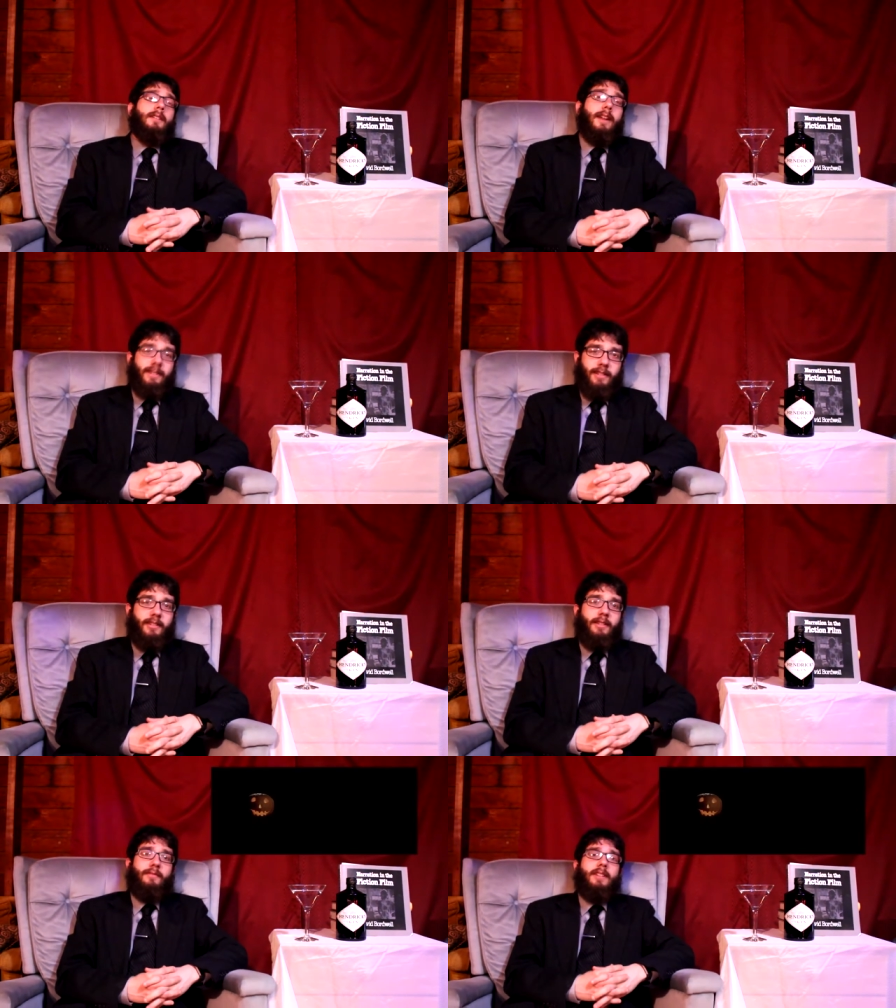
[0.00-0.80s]

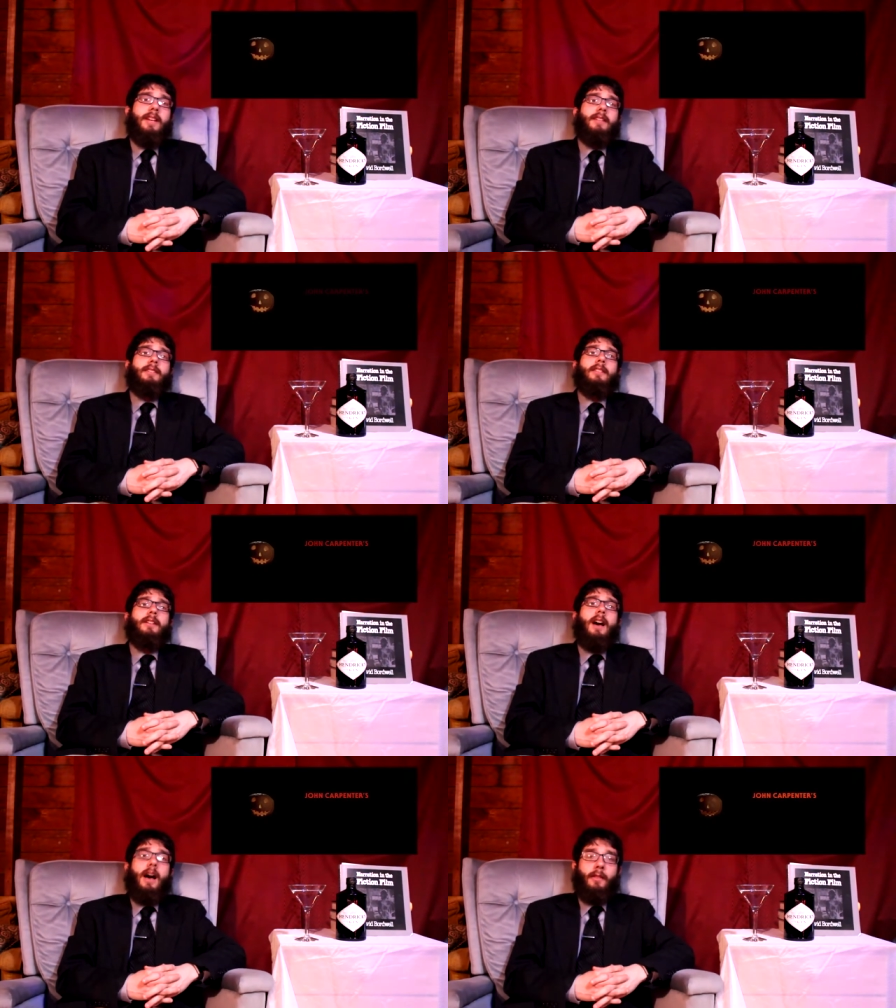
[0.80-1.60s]
1978's
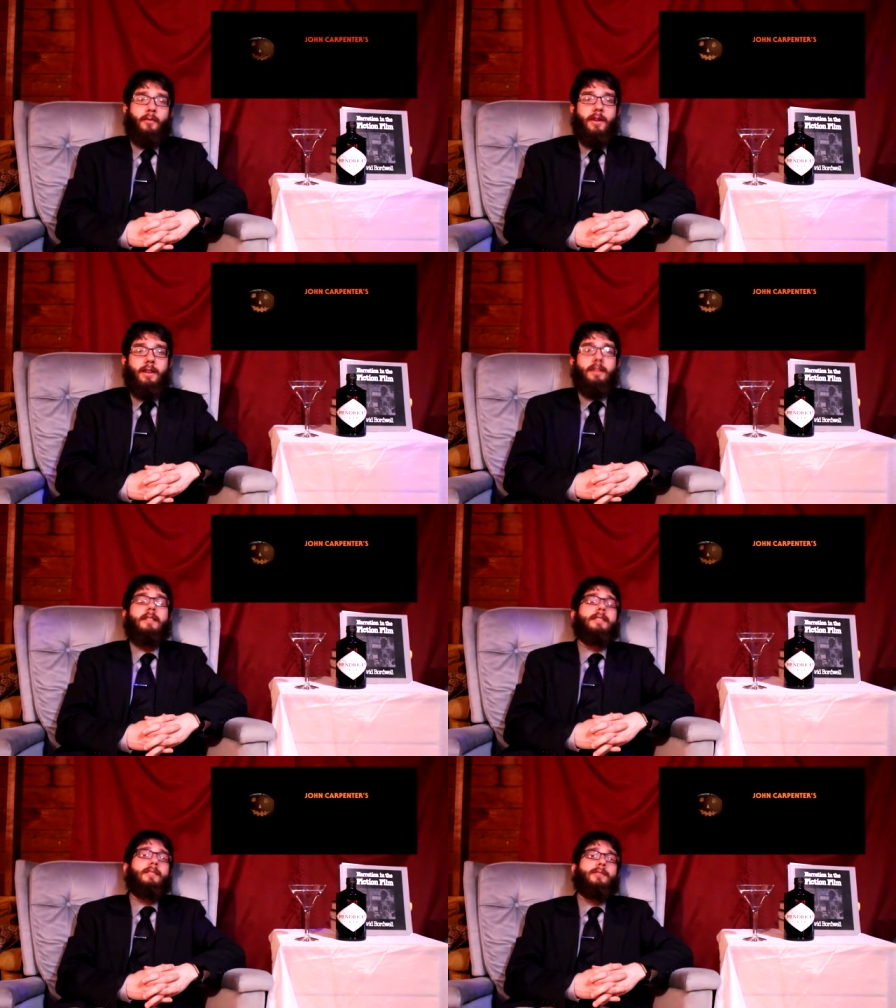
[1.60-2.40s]
Halloween,
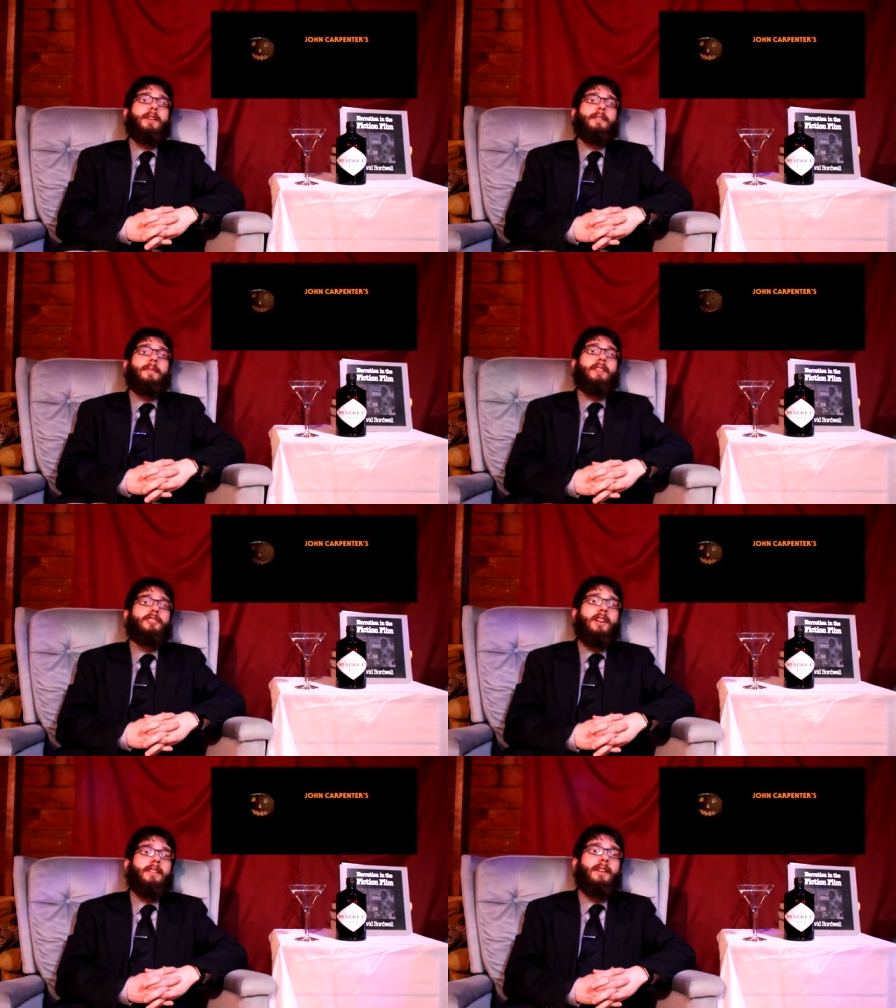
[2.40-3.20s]
directed by
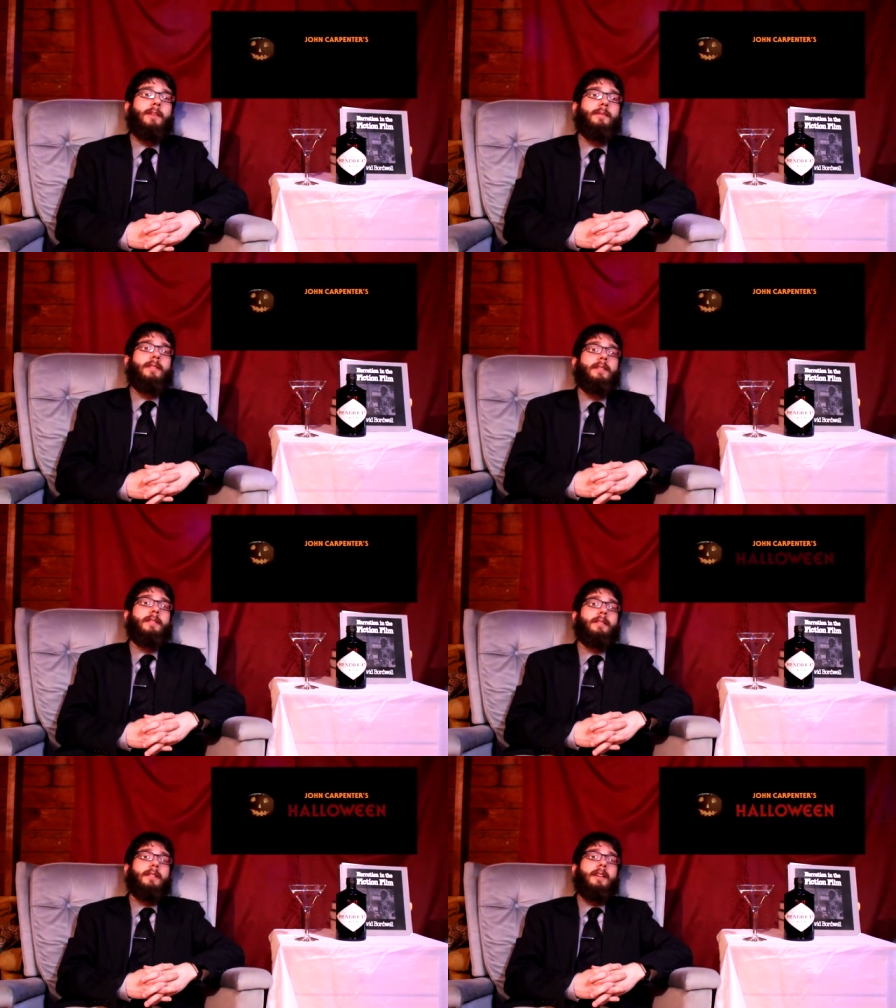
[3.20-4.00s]
John Carpenter.